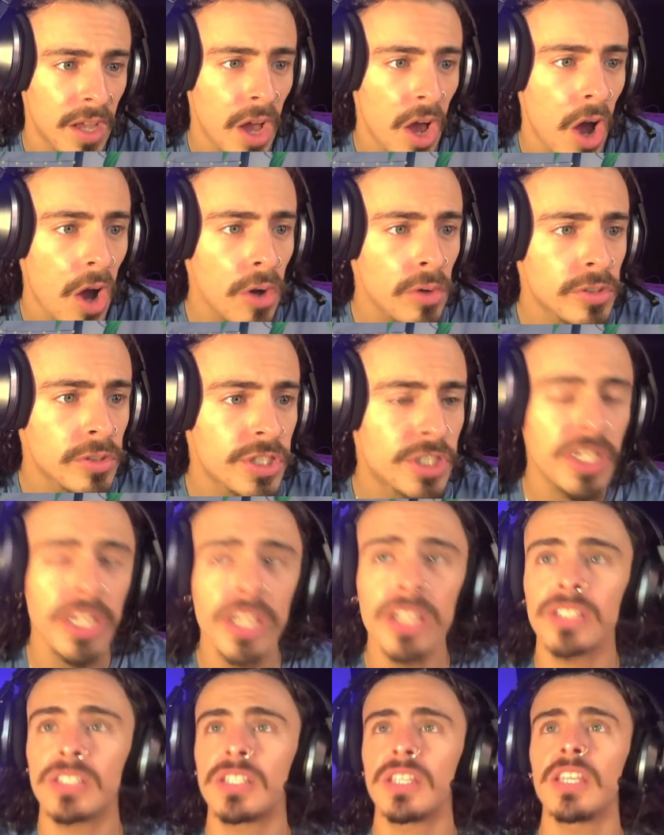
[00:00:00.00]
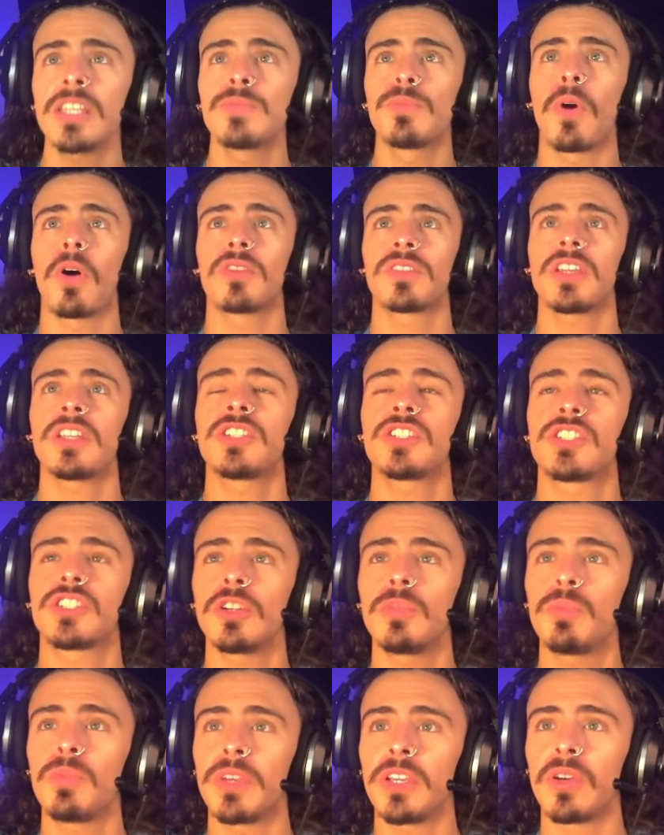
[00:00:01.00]
Oh shit, cheese balls. It
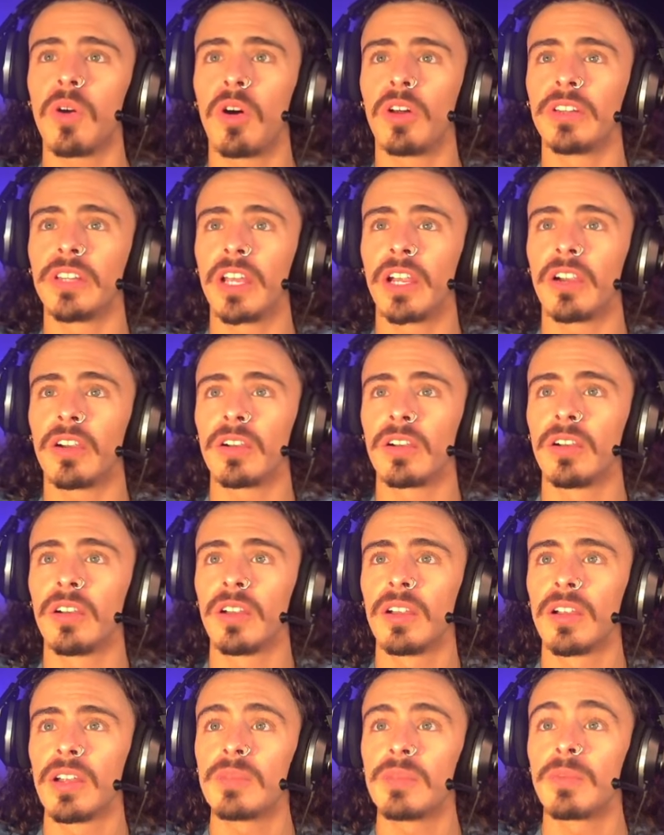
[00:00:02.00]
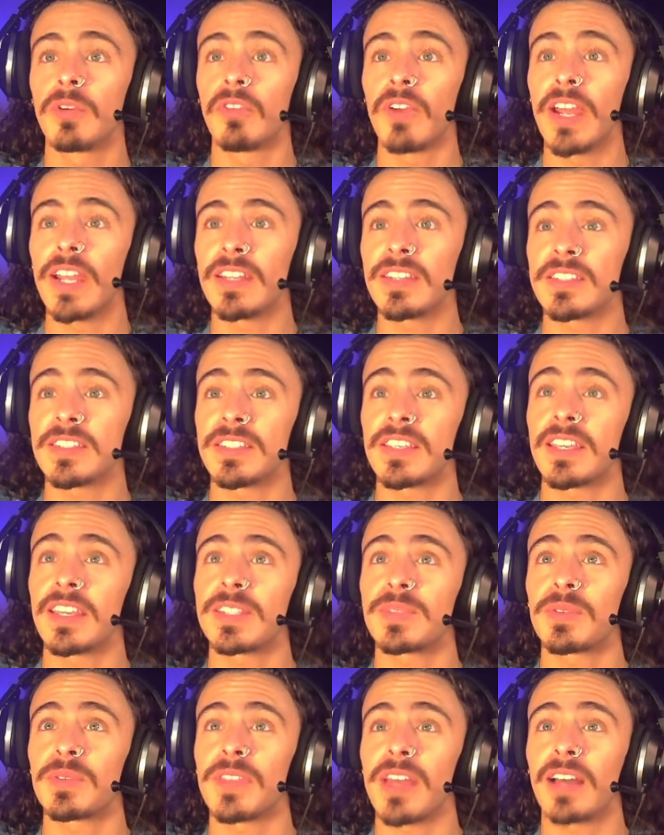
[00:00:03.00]
should be on there. Miranda
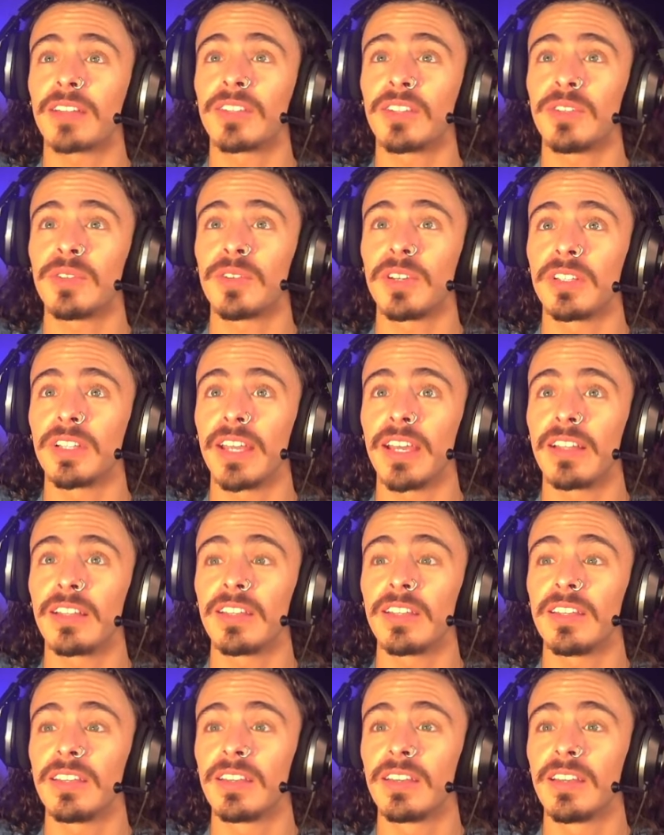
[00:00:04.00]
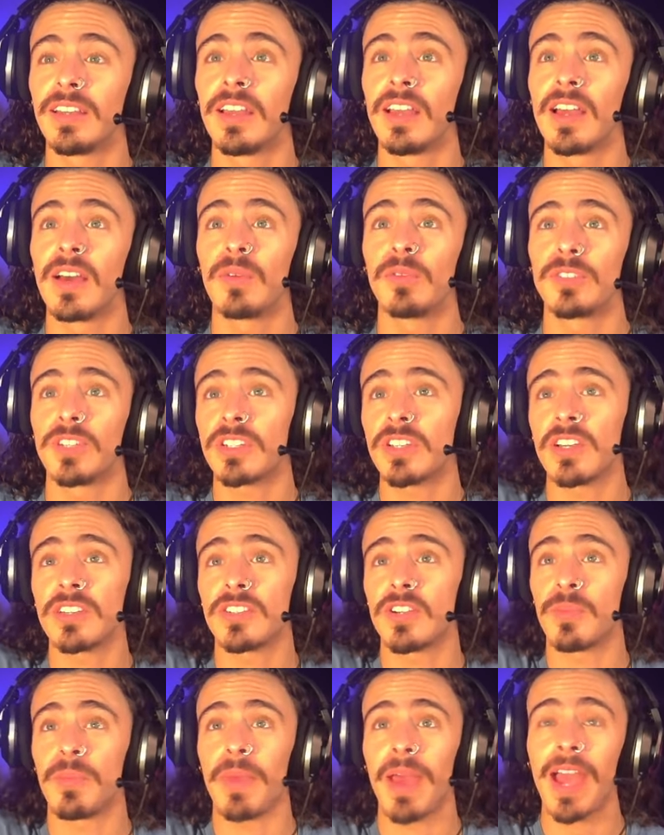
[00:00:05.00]
sings without the ukulele. Well, just because
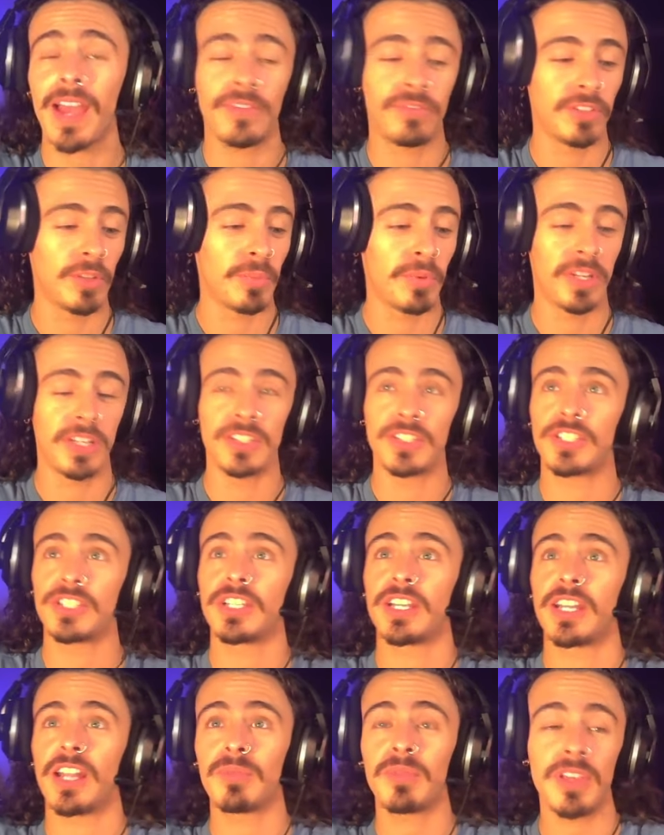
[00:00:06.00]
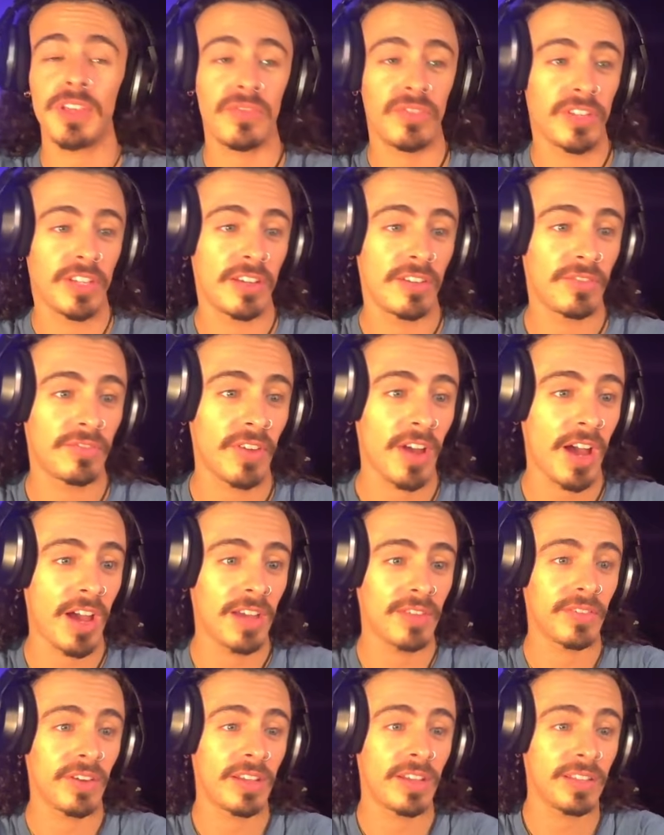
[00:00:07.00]
you're backflipping and shit, I'm giving you a
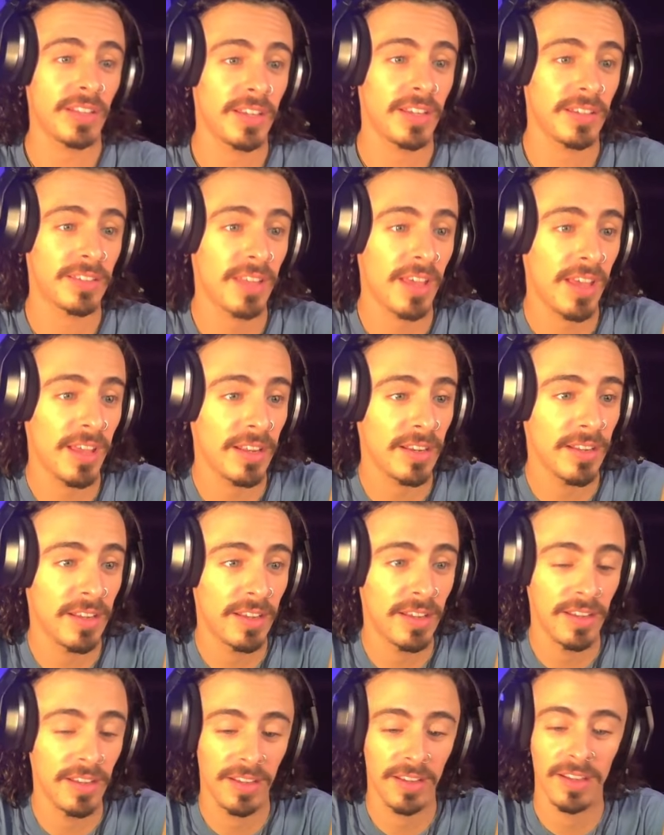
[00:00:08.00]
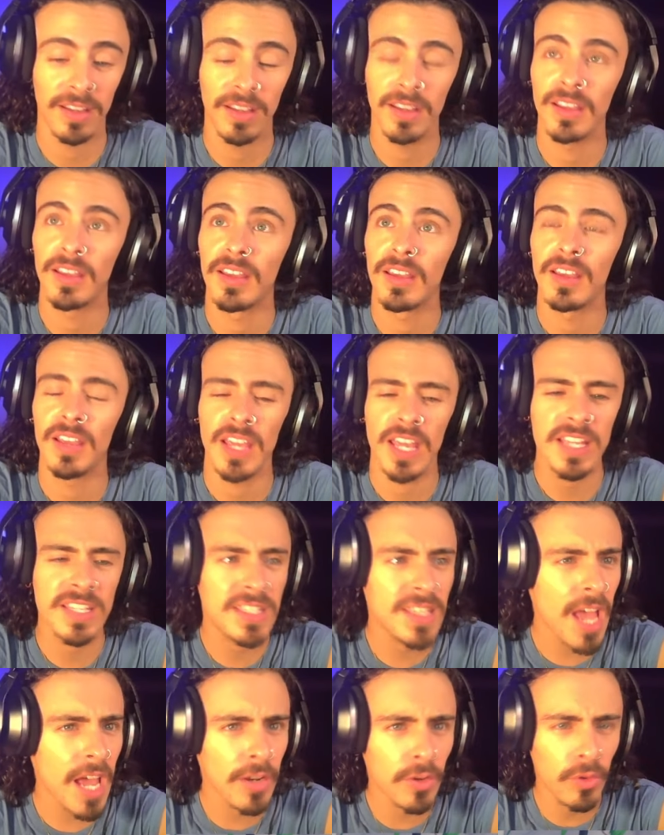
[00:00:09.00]
five. I like that. It's
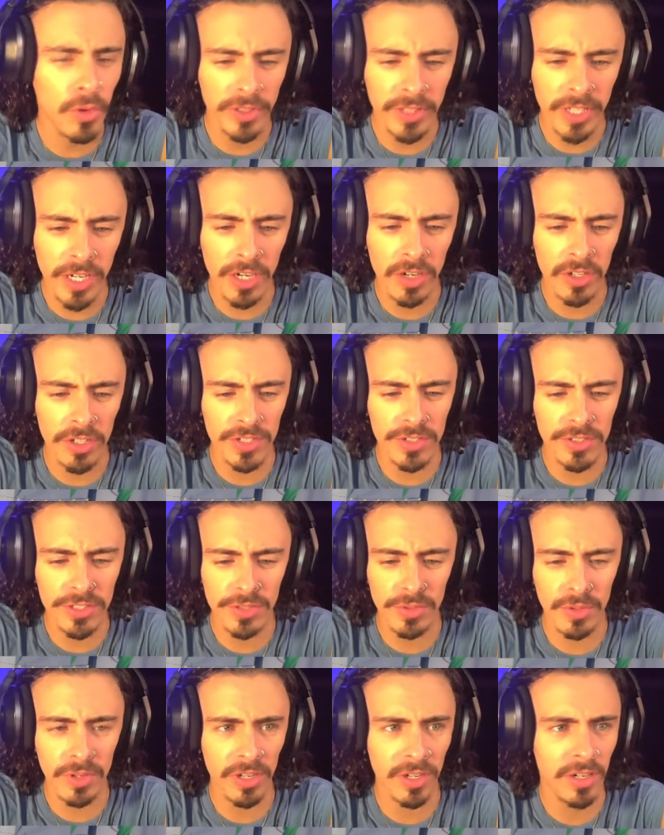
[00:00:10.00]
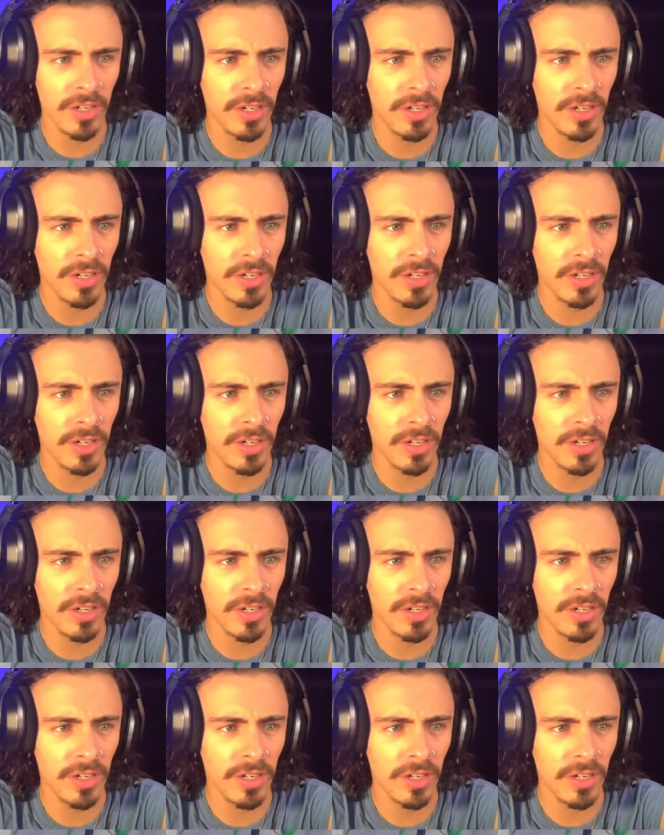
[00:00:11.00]
not on there? Are you sure?